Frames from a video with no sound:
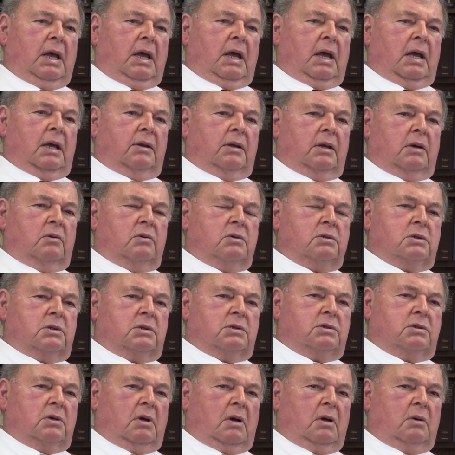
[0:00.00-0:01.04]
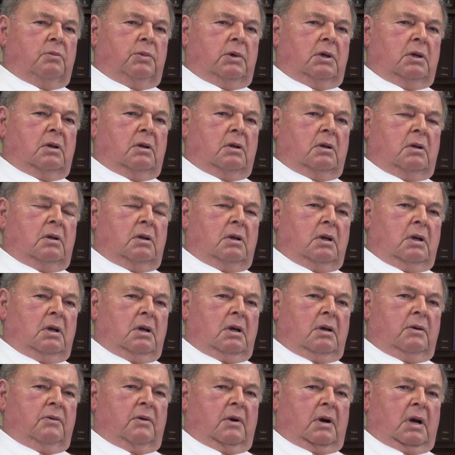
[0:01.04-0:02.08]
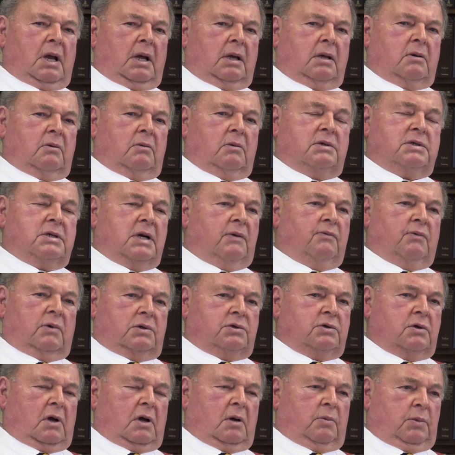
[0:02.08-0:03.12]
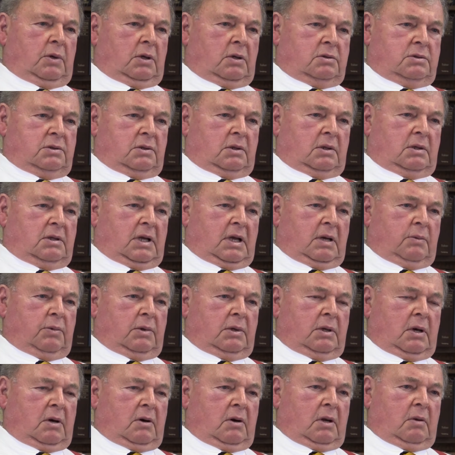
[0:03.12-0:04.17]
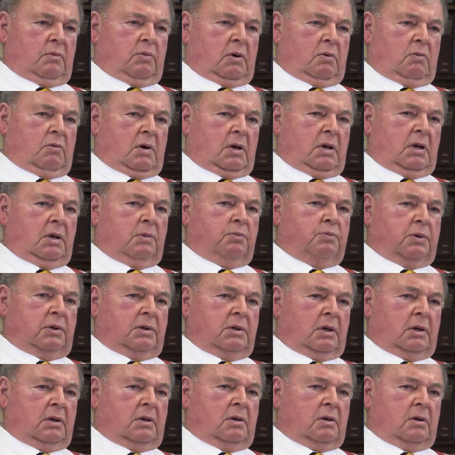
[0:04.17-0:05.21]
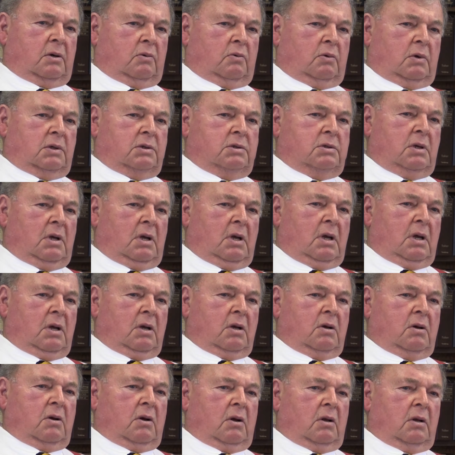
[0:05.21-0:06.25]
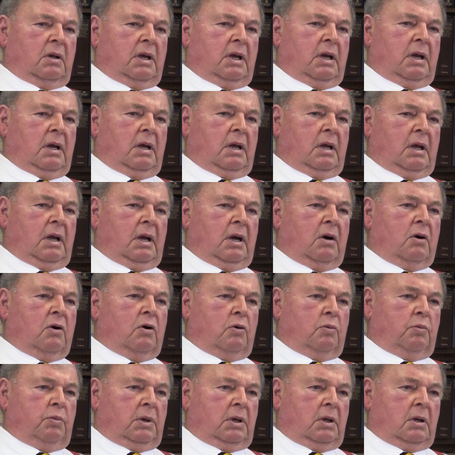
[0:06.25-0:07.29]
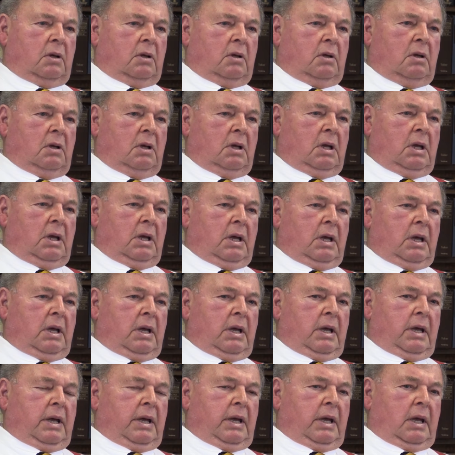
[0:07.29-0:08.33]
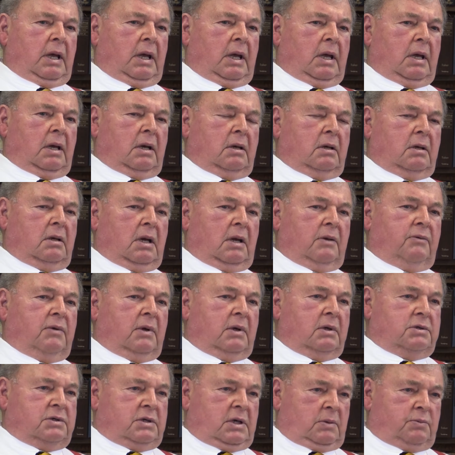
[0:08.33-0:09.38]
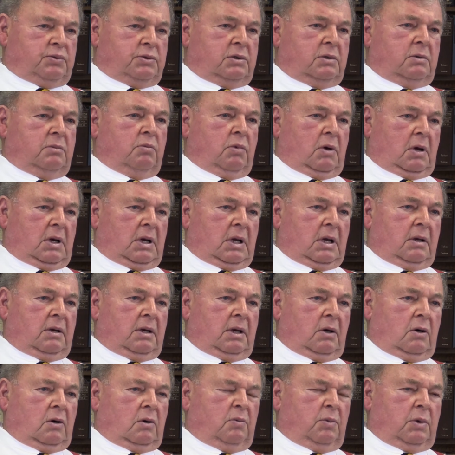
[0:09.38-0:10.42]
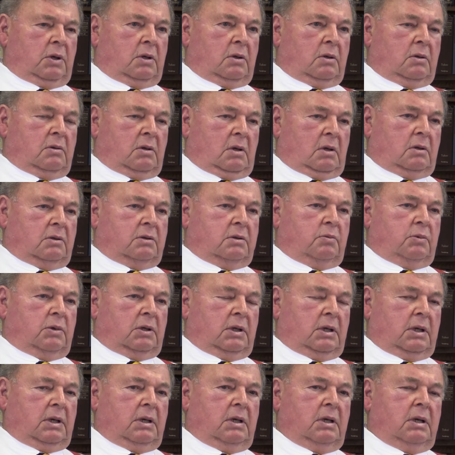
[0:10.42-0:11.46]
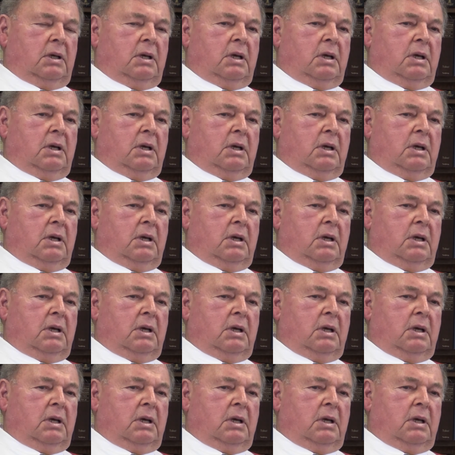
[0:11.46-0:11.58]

and there was a sawmill that I could, several sawmills in the Klamath area, but one in particular was called Arrow Mill, and I think Simpson bought out Arrow Mill ultimately.